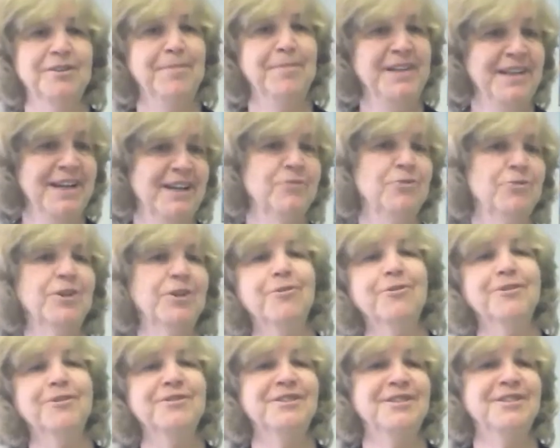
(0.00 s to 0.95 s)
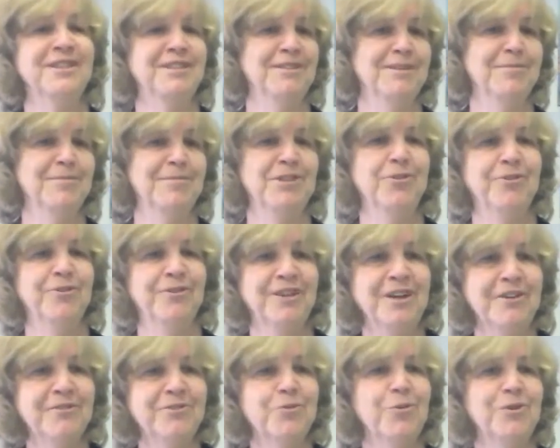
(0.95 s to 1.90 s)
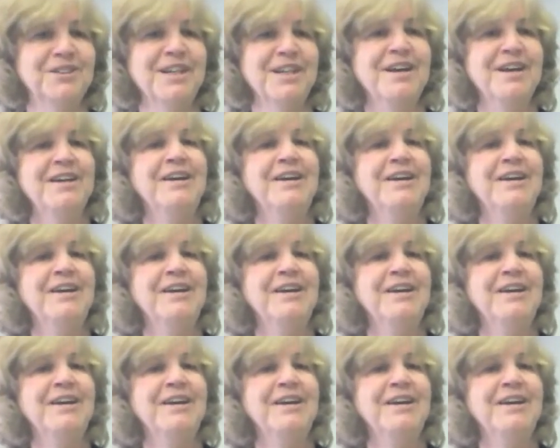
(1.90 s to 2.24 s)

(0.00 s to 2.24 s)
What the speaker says: pediatric course and maternal health course,